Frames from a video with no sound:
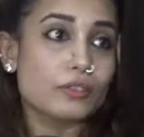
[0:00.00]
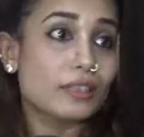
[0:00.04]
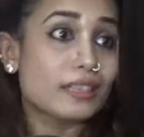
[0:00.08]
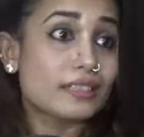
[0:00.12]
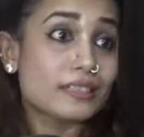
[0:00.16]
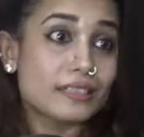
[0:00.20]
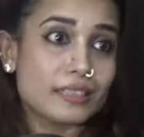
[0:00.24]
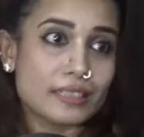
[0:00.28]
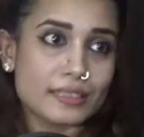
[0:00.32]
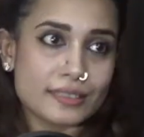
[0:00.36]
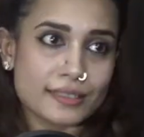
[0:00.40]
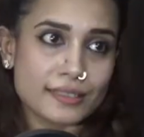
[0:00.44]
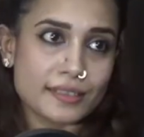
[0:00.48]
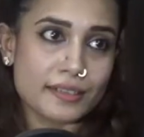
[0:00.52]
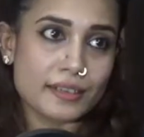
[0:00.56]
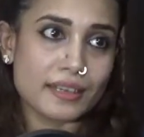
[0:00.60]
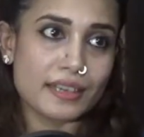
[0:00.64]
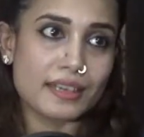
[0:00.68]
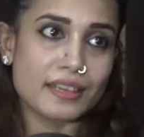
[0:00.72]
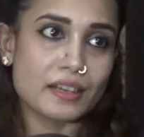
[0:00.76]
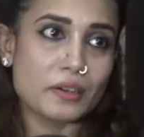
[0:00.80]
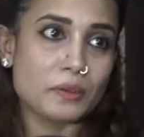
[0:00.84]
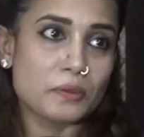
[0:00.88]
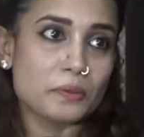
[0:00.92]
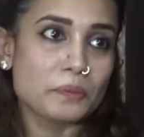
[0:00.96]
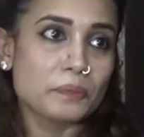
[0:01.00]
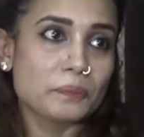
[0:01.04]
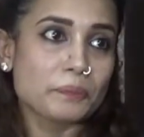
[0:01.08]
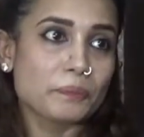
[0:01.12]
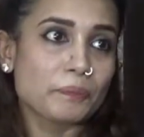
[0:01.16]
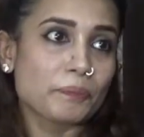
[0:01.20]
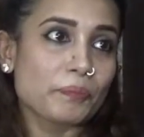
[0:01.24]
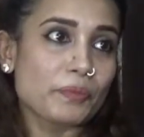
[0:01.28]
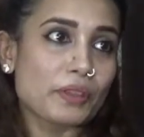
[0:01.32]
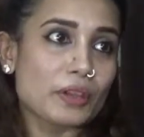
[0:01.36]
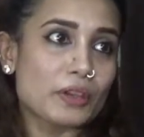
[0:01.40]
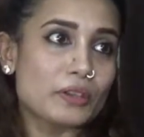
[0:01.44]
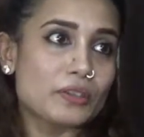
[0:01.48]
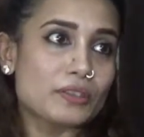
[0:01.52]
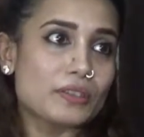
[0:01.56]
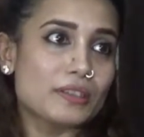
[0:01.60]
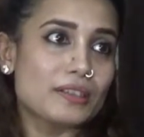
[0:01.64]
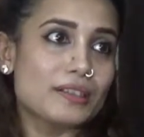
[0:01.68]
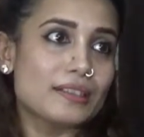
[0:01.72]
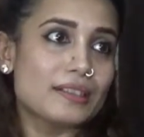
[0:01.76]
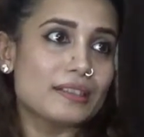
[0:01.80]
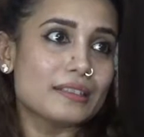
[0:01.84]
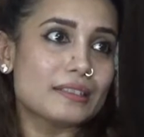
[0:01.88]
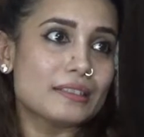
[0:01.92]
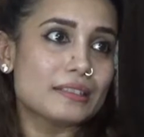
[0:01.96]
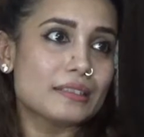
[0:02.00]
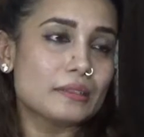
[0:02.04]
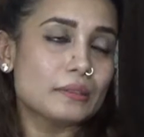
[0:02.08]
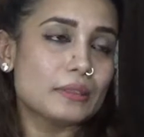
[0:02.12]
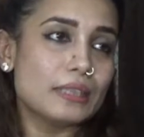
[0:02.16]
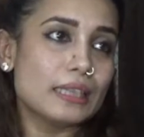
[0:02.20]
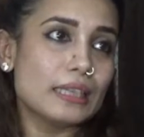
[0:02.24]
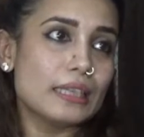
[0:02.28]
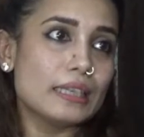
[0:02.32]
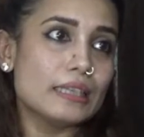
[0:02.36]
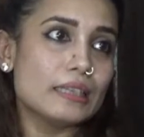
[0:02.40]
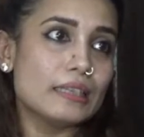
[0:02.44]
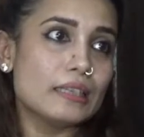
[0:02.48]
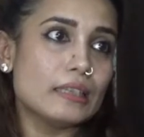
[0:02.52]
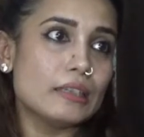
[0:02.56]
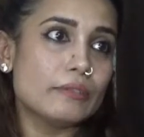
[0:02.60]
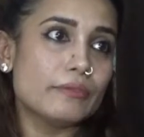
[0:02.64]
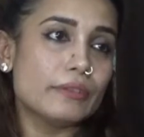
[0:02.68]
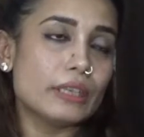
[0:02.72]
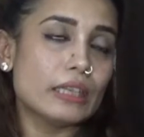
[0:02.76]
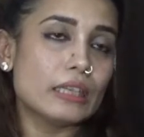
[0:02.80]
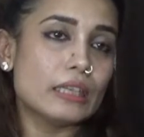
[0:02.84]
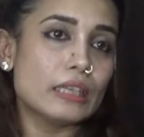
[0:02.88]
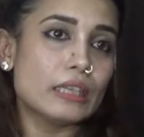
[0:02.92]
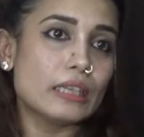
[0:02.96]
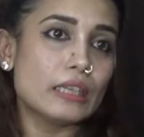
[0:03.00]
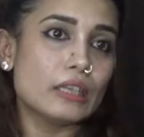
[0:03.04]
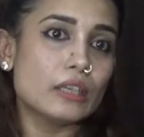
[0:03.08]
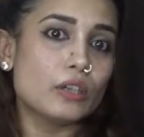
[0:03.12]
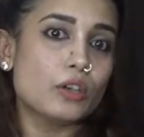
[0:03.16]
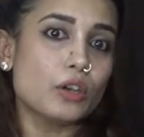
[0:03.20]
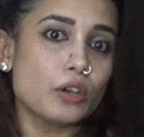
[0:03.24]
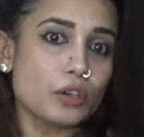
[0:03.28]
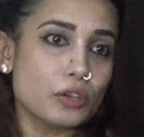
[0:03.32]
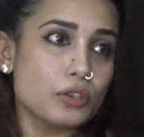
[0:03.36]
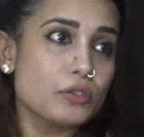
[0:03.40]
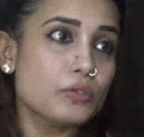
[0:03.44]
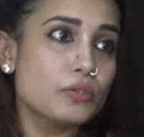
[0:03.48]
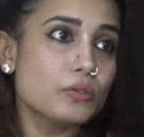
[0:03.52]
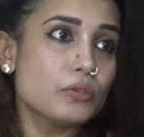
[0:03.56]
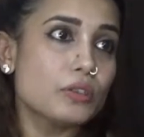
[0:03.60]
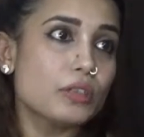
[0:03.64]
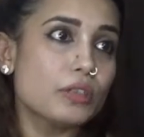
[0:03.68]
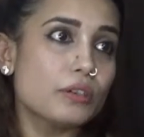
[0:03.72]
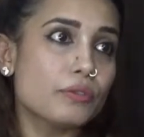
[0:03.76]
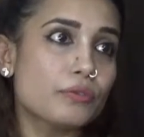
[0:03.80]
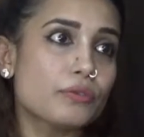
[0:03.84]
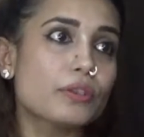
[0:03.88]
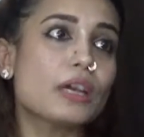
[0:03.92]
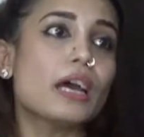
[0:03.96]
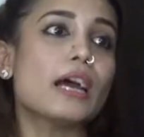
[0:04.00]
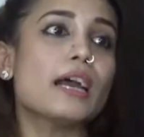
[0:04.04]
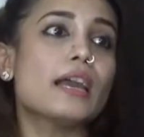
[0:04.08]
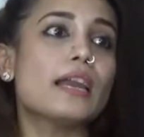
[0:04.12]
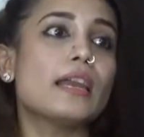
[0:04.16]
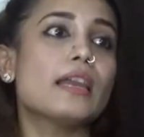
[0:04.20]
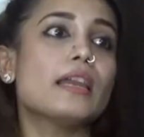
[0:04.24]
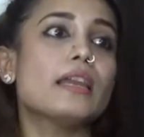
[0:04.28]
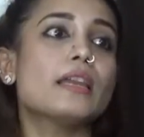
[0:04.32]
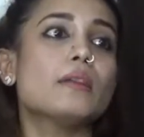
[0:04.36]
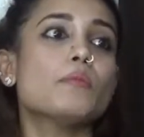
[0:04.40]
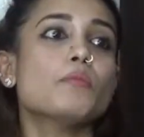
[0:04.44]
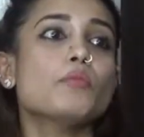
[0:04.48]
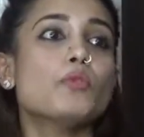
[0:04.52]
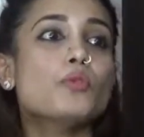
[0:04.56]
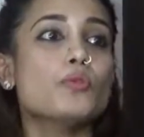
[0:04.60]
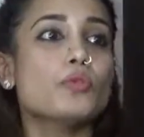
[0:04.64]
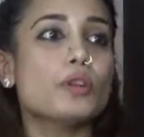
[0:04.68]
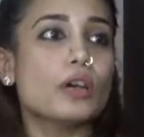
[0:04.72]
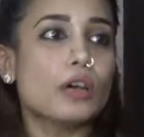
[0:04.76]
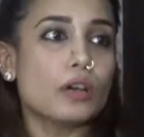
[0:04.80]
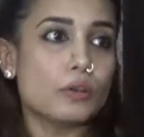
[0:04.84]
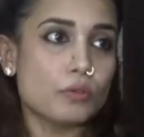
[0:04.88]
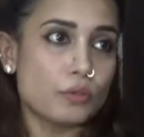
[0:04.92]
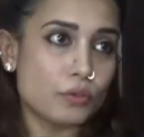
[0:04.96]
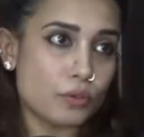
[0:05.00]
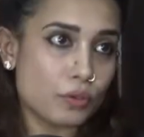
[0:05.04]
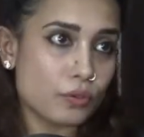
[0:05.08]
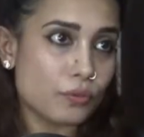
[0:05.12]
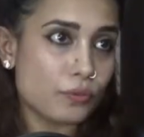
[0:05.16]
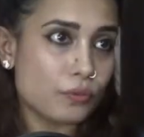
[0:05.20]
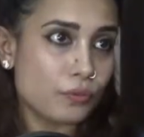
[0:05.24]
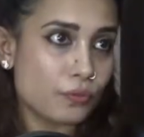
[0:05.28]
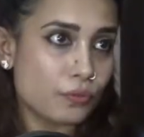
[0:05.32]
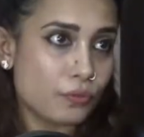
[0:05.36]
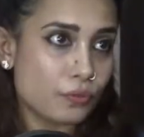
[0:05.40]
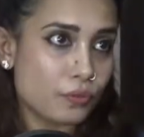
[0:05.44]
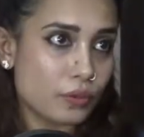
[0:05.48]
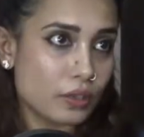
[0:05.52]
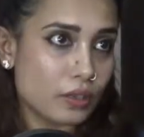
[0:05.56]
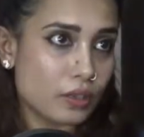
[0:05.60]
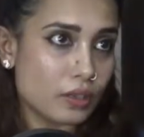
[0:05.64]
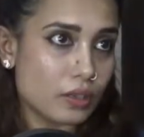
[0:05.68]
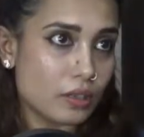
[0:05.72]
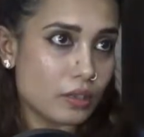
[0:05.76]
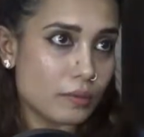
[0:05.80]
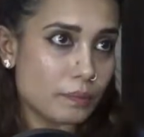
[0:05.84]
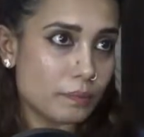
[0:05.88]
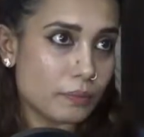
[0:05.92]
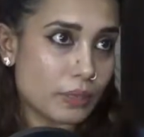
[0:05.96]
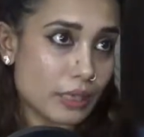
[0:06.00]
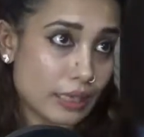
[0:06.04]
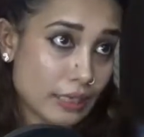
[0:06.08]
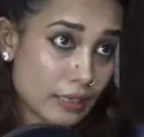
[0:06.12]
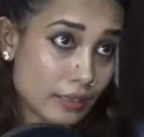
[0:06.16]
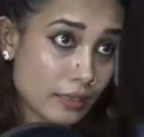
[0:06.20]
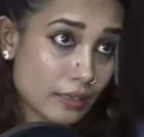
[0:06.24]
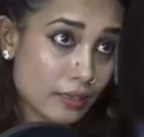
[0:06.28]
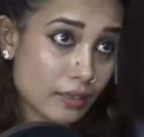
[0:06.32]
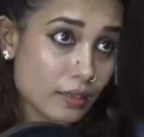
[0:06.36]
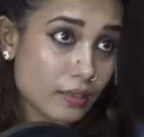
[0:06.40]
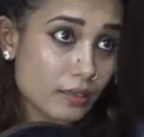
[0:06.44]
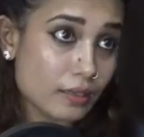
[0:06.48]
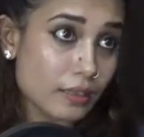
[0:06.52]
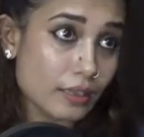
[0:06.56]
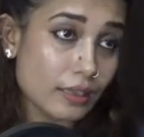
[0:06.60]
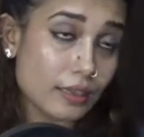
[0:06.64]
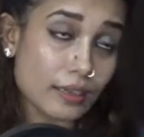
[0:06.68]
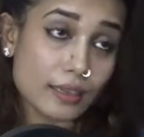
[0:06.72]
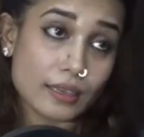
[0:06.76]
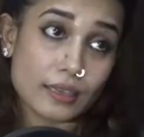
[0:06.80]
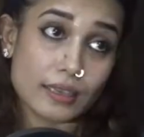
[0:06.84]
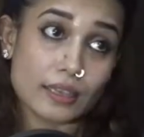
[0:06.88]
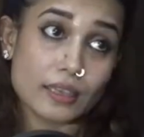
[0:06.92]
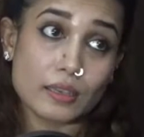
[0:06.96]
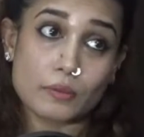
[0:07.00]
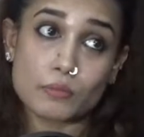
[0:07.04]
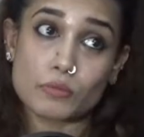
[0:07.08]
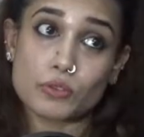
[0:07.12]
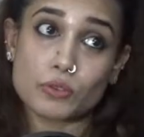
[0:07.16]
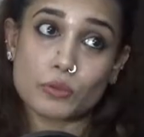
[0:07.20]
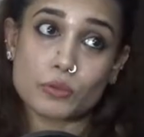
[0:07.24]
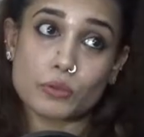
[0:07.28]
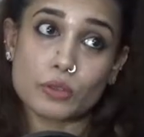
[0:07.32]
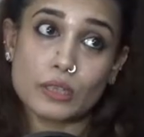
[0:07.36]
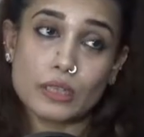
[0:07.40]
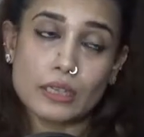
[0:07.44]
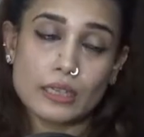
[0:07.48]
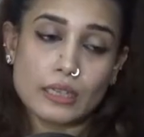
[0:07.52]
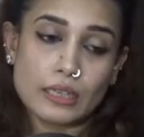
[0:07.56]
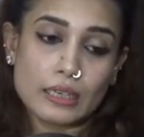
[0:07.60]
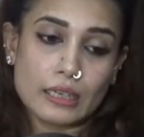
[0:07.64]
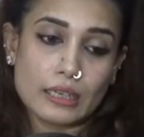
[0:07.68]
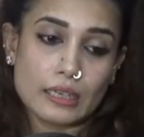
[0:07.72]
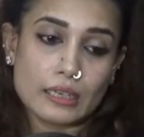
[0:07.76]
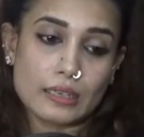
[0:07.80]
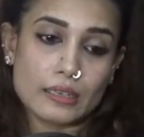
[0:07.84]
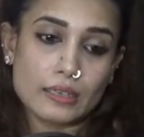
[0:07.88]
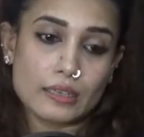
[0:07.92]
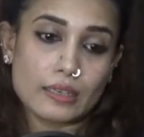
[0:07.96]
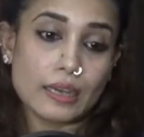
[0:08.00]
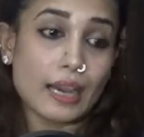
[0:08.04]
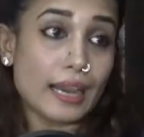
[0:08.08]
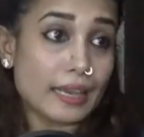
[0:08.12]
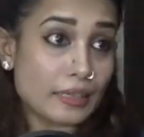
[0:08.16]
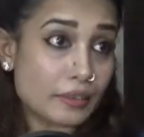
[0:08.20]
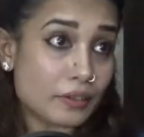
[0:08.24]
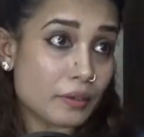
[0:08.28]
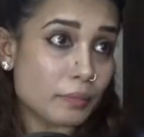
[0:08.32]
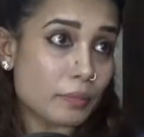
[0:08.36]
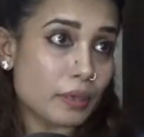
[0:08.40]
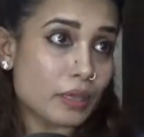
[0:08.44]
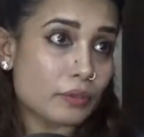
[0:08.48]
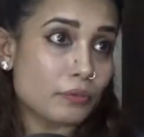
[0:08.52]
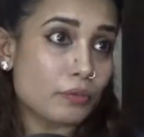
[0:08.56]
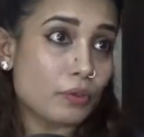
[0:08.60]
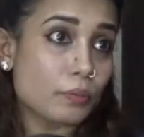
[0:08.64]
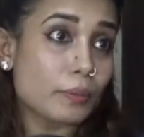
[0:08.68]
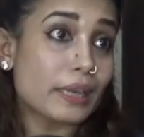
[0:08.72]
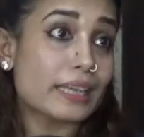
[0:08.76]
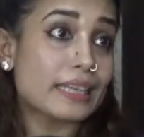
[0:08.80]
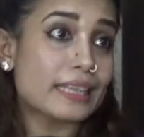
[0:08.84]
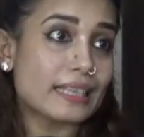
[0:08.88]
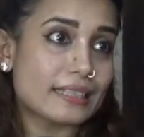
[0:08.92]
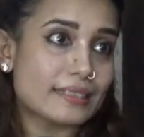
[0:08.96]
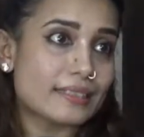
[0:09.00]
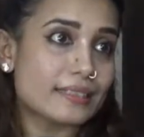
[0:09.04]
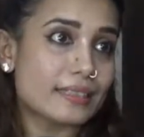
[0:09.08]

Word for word: So that's history now. Uh, so then when I got into N I F T, I moved out of uh, Kerala and I came to uh, Hyderabad for my